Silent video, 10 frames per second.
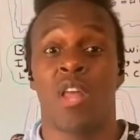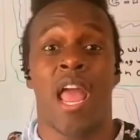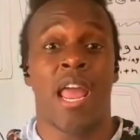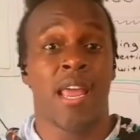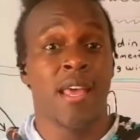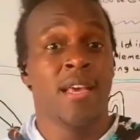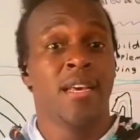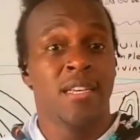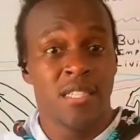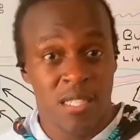day,
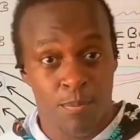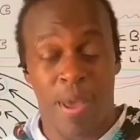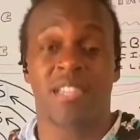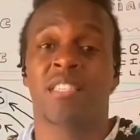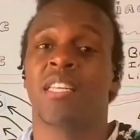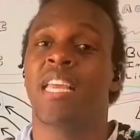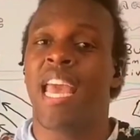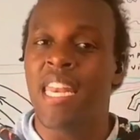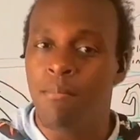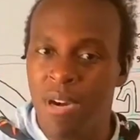especially
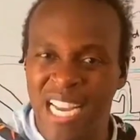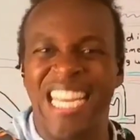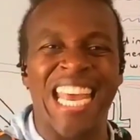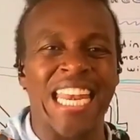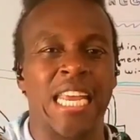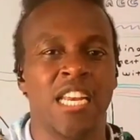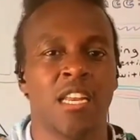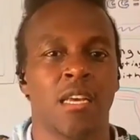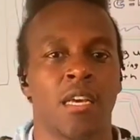in the beginning,